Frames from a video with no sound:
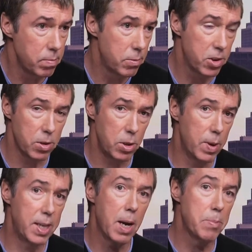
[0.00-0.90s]
So you
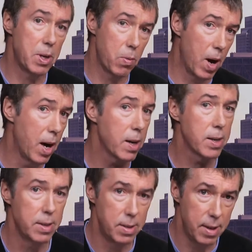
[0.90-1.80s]
end up in Iraq
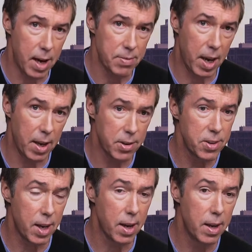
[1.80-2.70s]
and
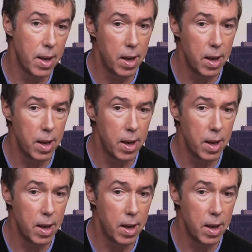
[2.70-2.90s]
Afghanistan.